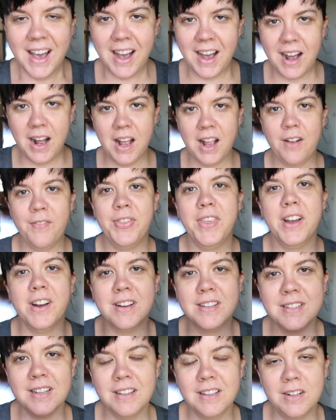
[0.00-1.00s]
if there
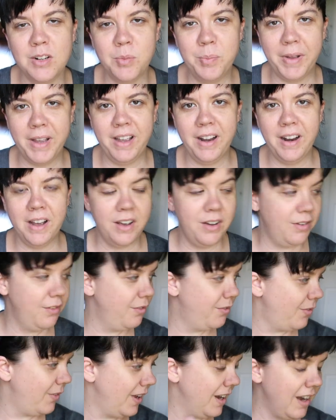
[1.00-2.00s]
is a little bit of
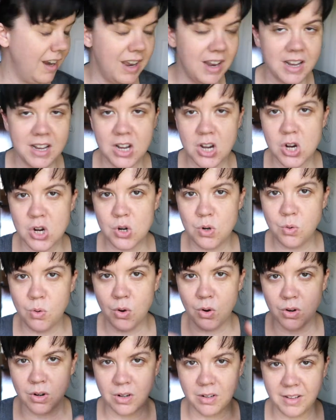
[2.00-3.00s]
an
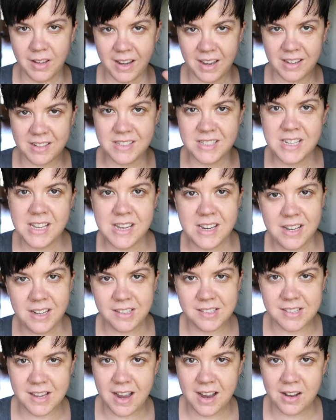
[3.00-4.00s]
echo or like a
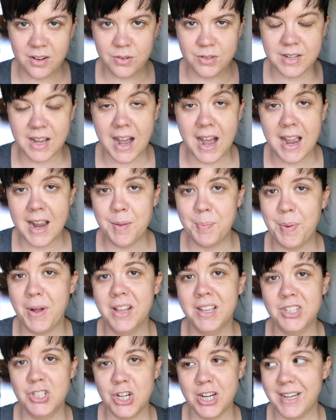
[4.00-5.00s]
tinny sound, I
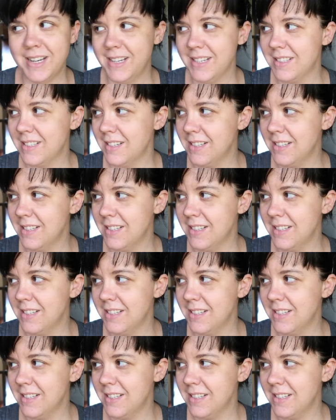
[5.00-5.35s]
apologize.